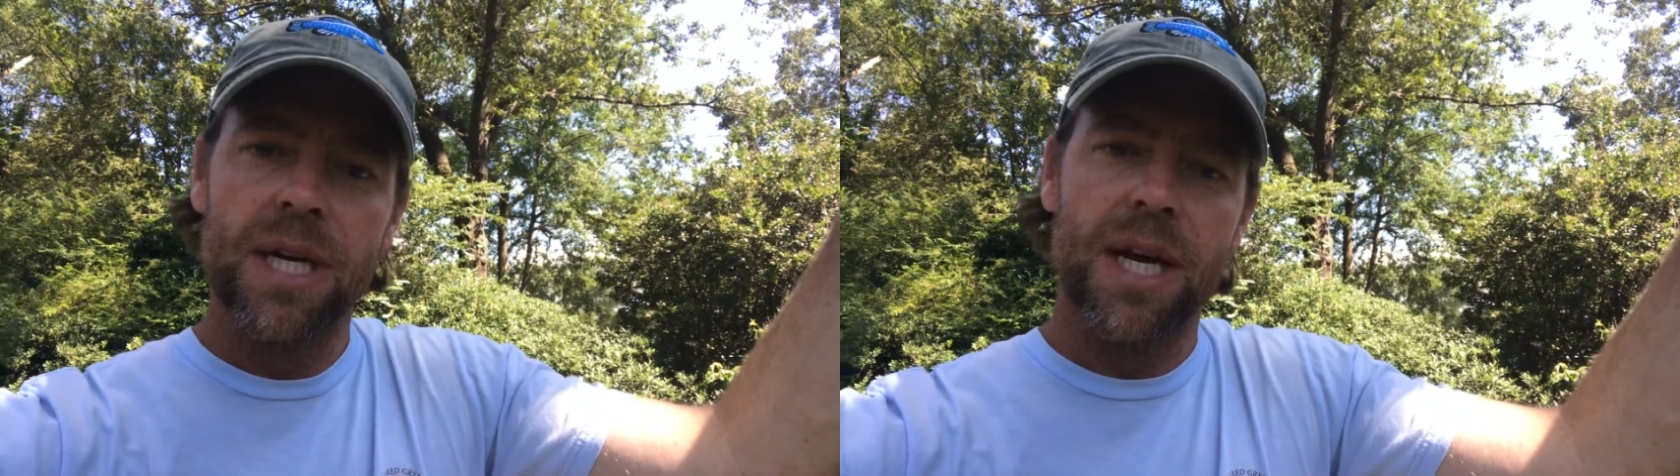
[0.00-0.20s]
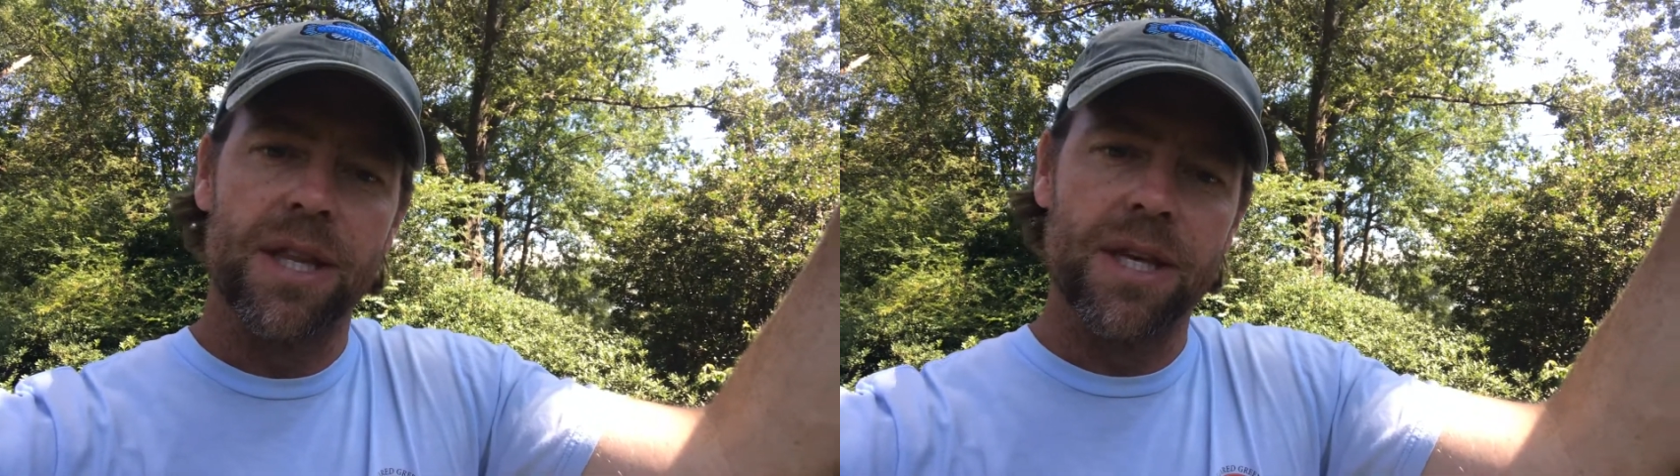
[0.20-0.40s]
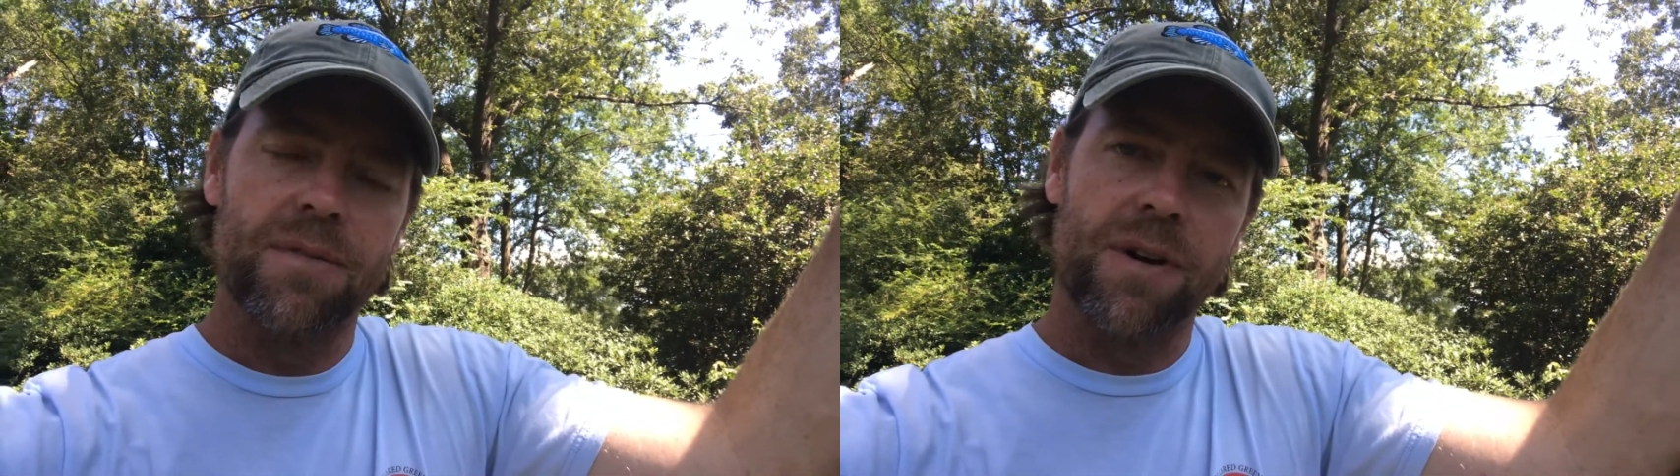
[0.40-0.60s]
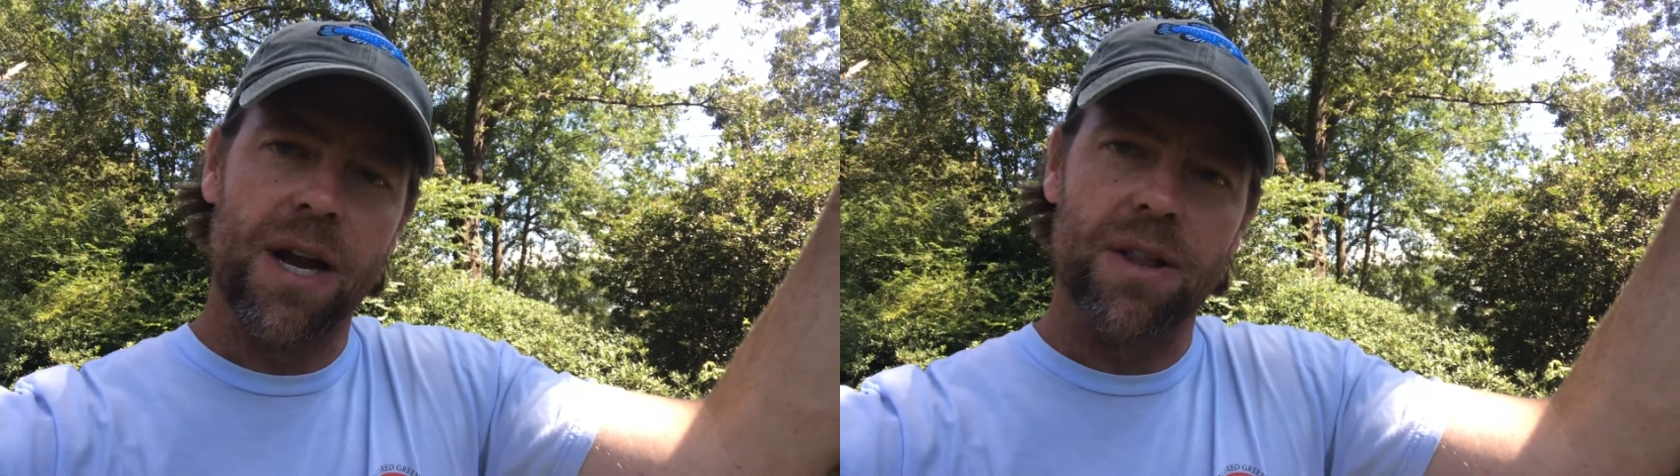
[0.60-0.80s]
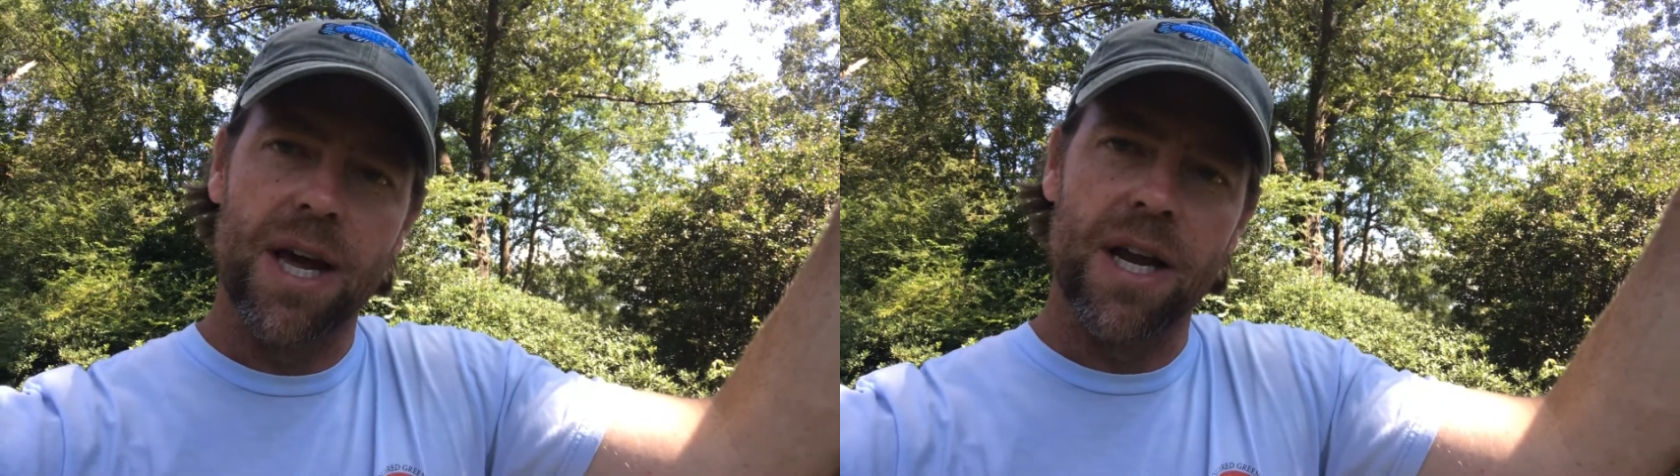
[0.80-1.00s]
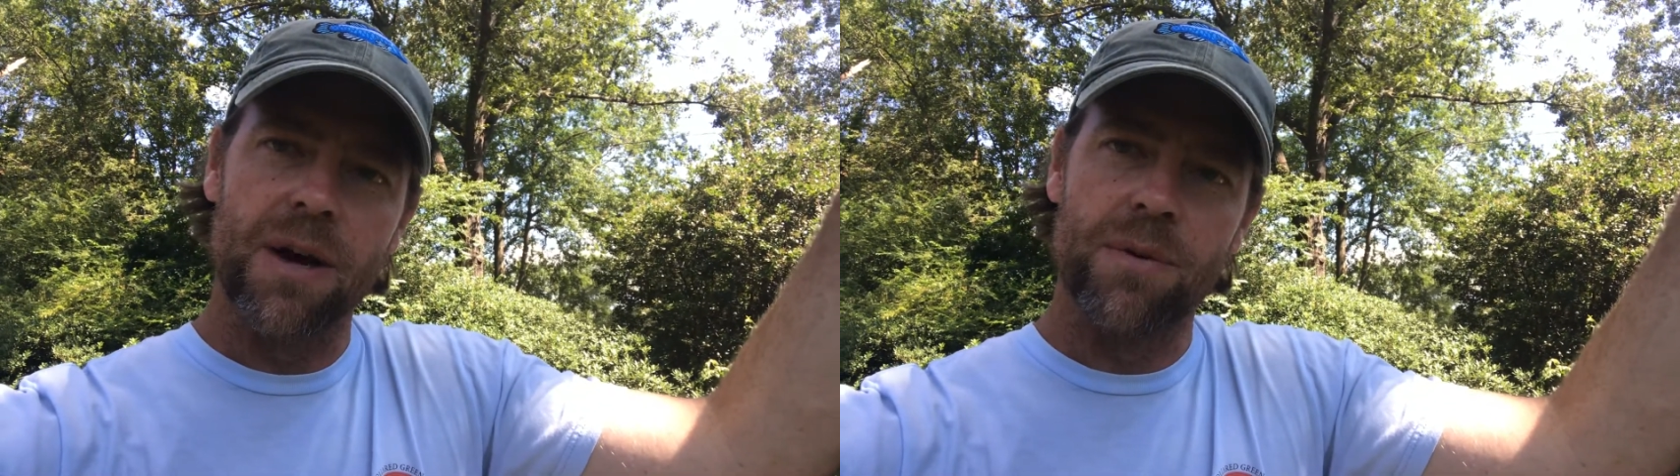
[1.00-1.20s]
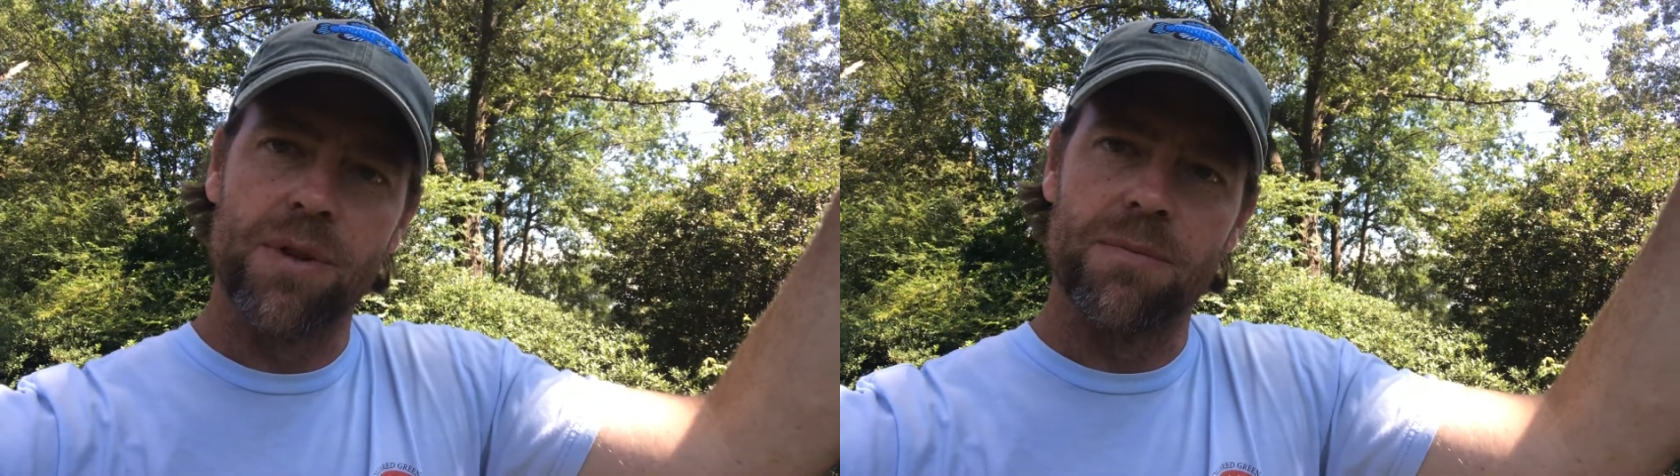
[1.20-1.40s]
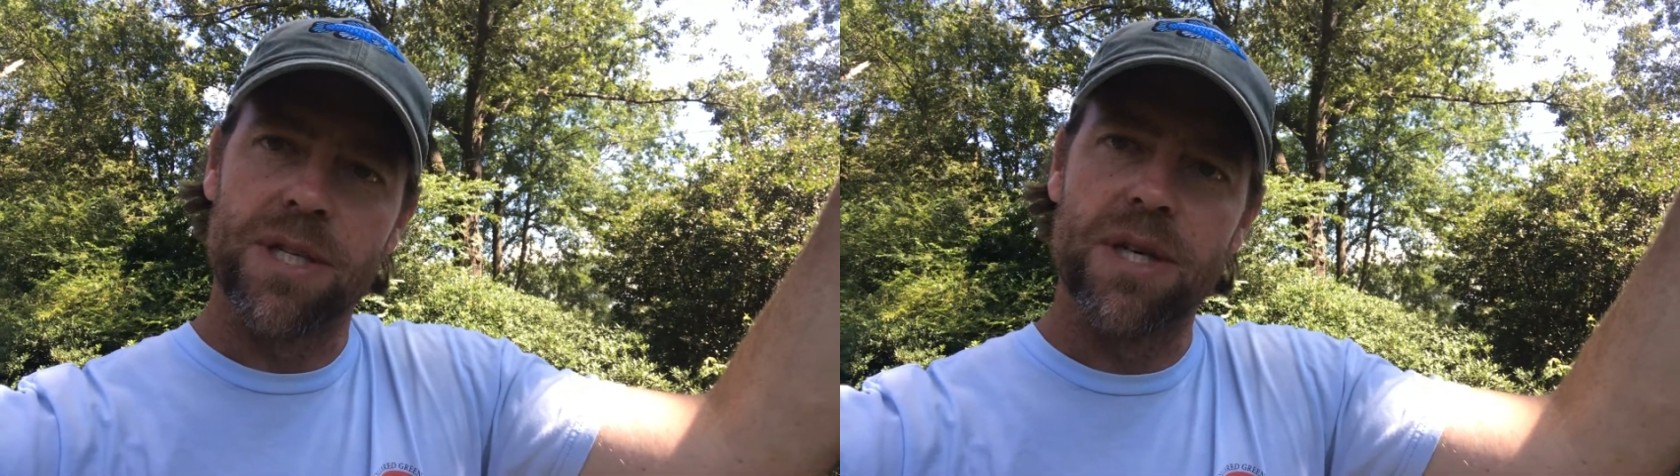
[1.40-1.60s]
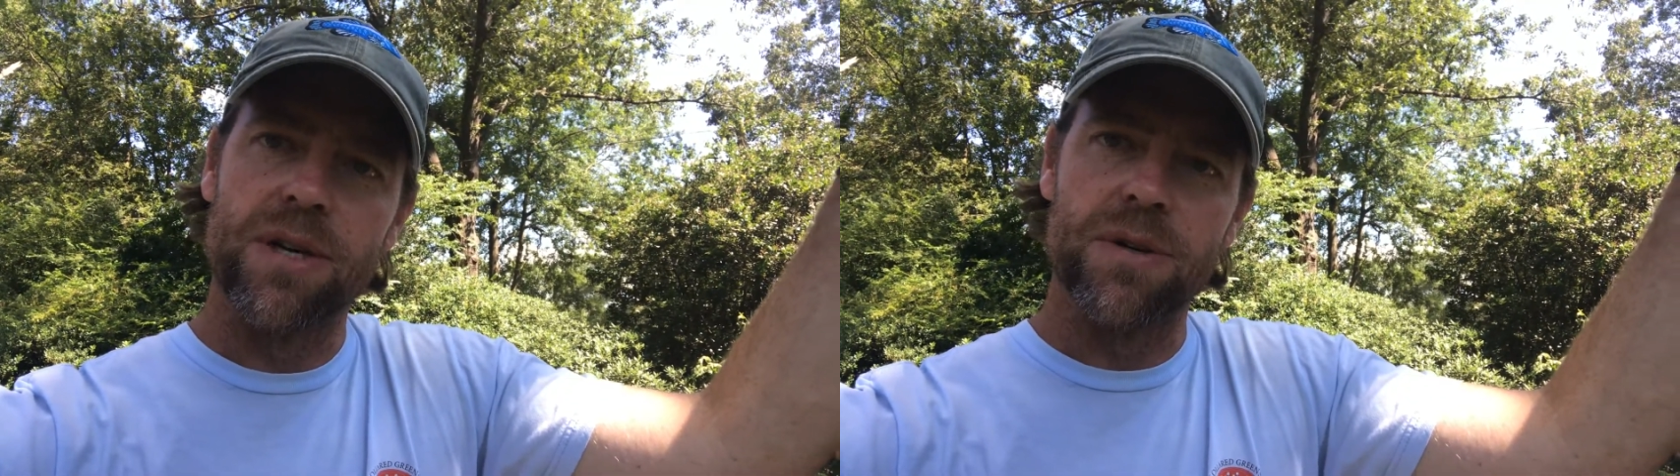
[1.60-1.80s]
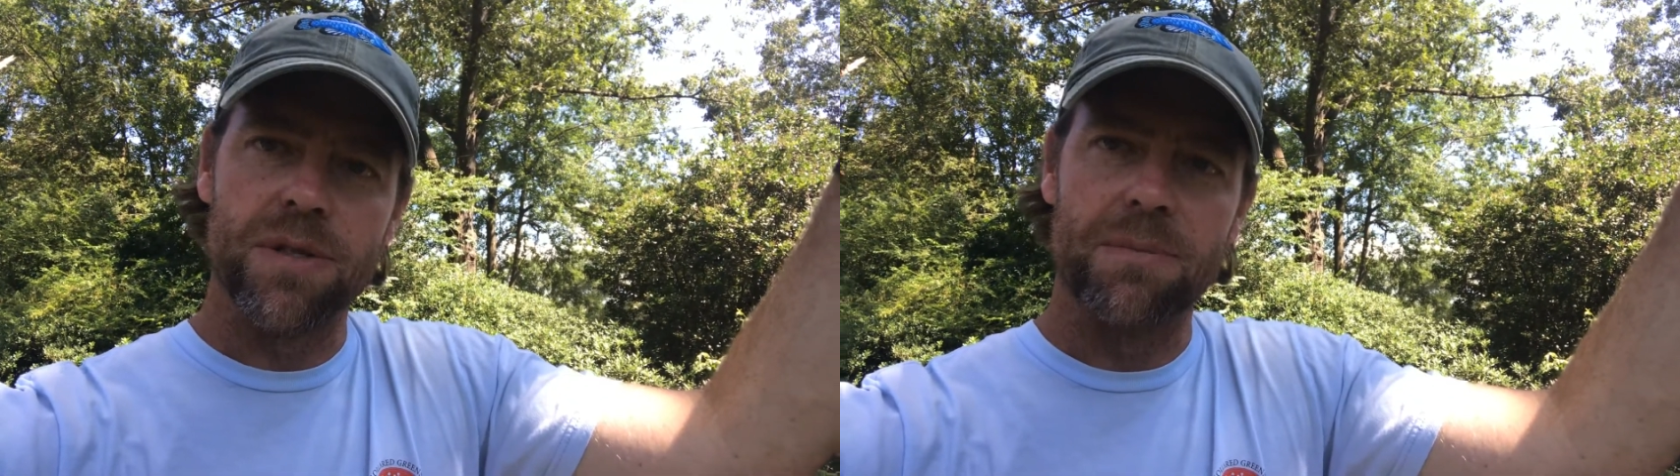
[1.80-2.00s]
and then follow that up with your materials